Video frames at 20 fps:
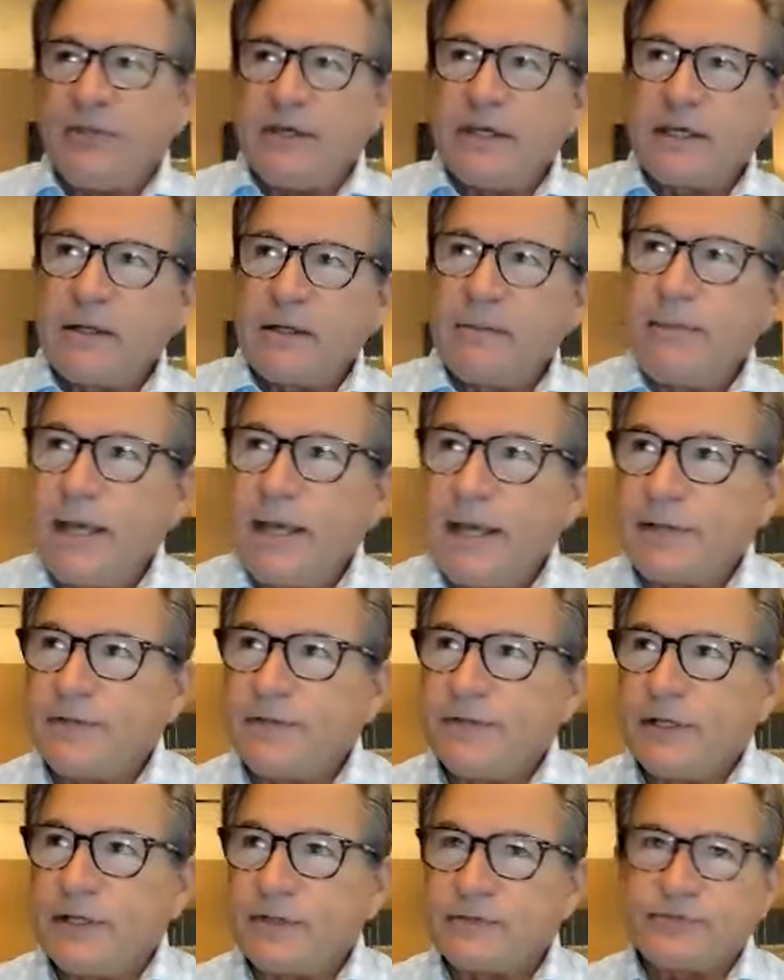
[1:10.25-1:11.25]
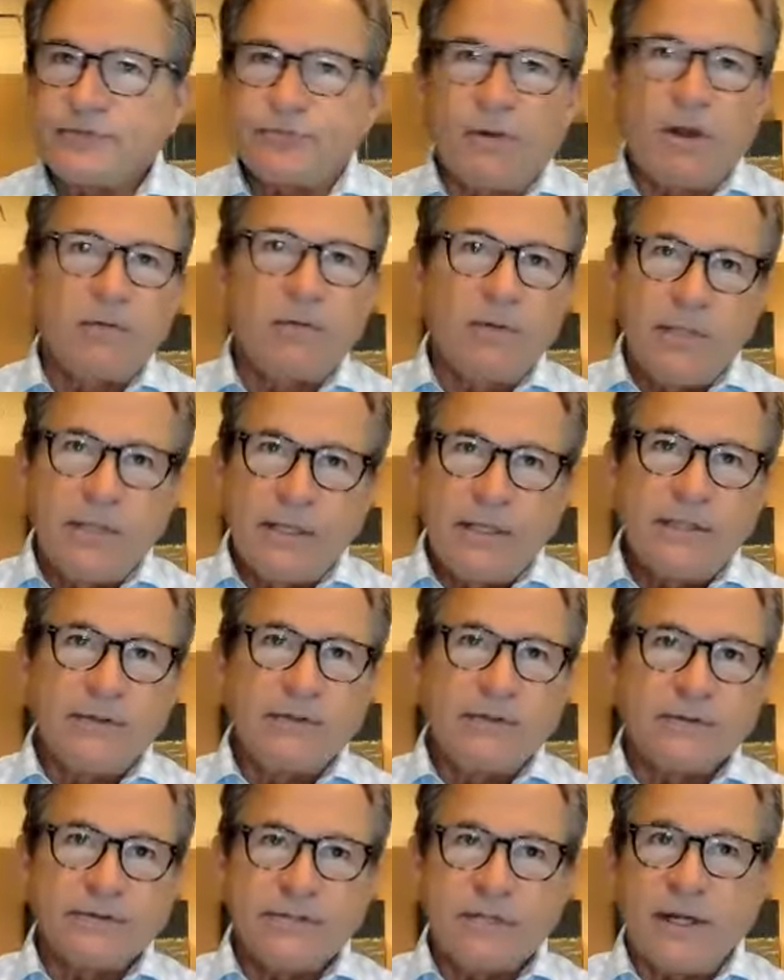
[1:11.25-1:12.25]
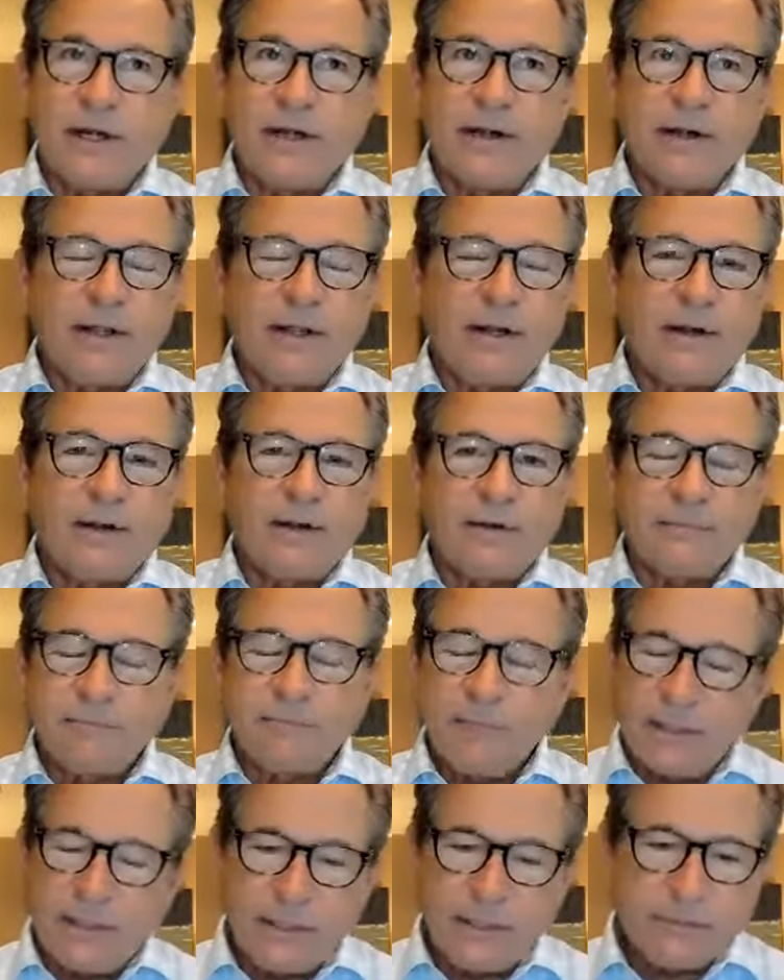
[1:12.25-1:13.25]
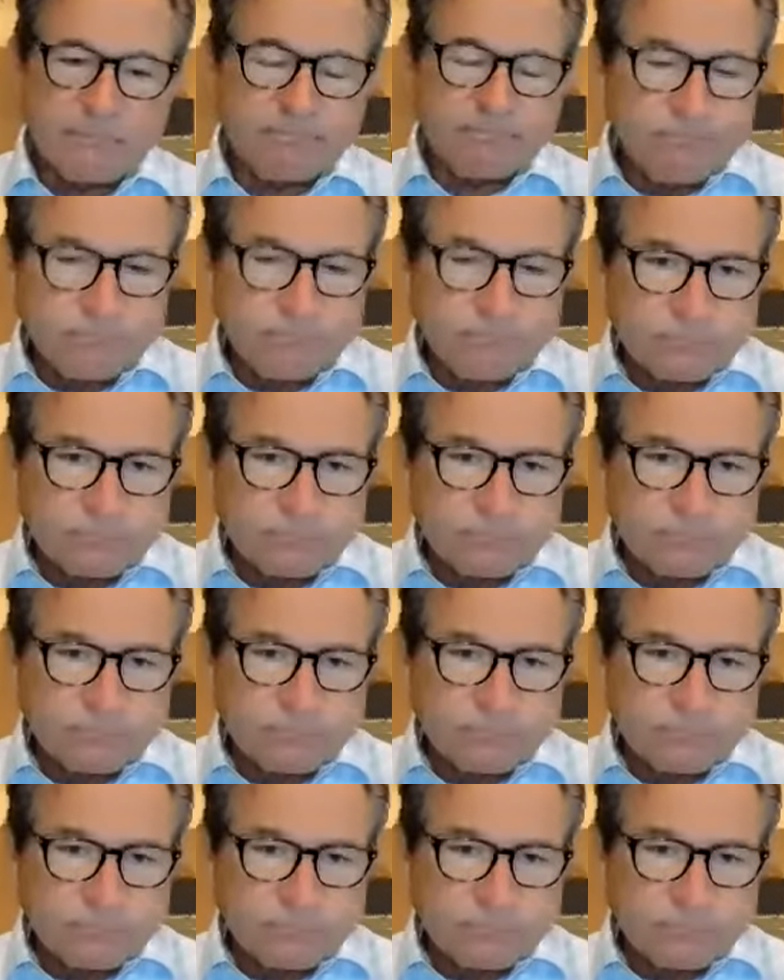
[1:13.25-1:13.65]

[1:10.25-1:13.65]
thinking about strong leaders in our